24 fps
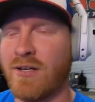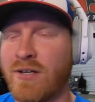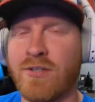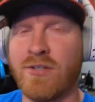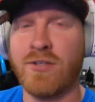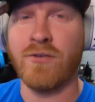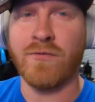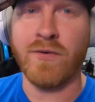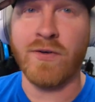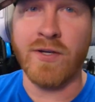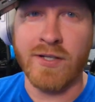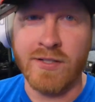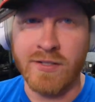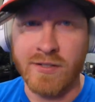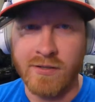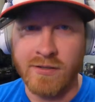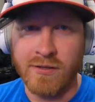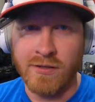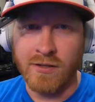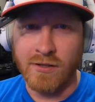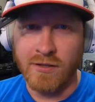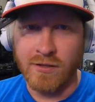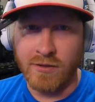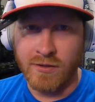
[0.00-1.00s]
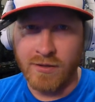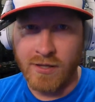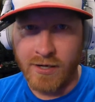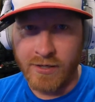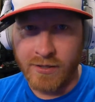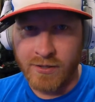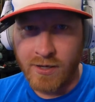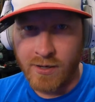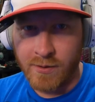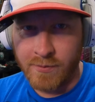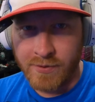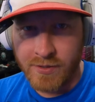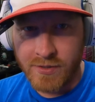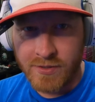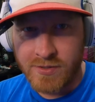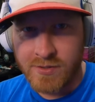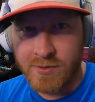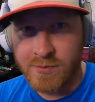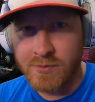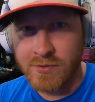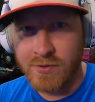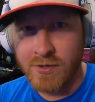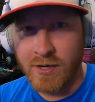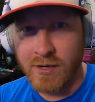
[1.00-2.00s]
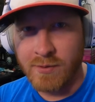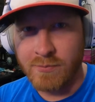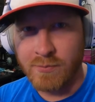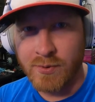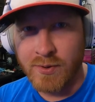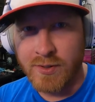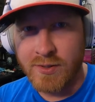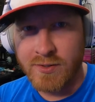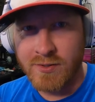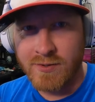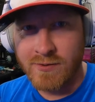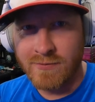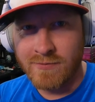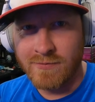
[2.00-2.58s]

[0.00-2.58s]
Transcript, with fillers: Don't forget to like, comment, and subscribe, please.